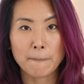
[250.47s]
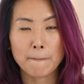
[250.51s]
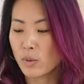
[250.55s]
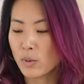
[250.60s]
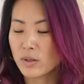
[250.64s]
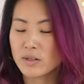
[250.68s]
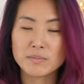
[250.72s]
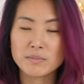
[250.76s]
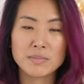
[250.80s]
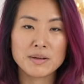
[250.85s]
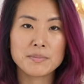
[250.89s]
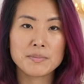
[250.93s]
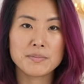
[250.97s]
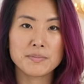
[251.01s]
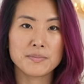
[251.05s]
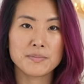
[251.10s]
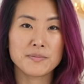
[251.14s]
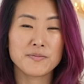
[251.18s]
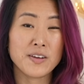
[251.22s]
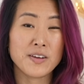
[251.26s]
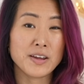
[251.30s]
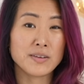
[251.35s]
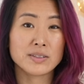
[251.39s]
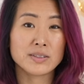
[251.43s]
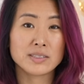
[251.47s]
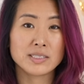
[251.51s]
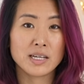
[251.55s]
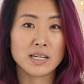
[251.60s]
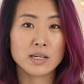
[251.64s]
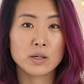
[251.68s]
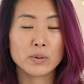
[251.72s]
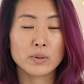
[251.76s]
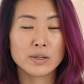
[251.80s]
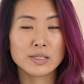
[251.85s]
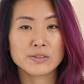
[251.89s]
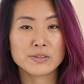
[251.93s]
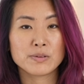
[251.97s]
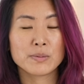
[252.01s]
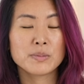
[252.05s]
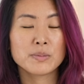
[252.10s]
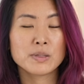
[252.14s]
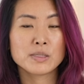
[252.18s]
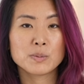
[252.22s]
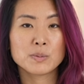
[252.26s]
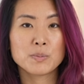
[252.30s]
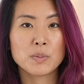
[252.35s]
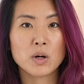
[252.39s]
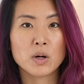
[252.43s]
One of my favorite takeaways from
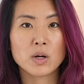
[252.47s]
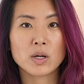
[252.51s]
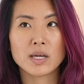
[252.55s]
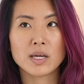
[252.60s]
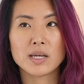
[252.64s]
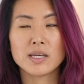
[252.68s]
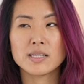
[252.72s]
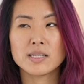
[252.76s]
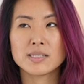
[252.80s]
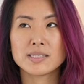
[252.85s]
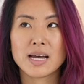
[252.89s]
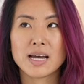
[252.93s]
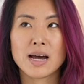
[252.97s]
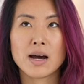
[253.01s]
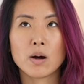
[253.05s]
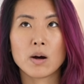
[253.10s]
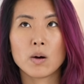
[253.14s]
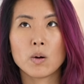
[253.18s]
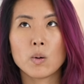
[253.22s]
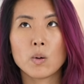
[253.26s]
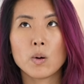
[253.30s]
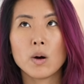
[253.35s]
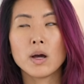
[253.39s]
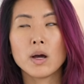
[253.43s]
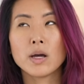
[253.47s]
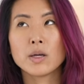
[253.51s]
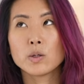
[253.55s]
this book is how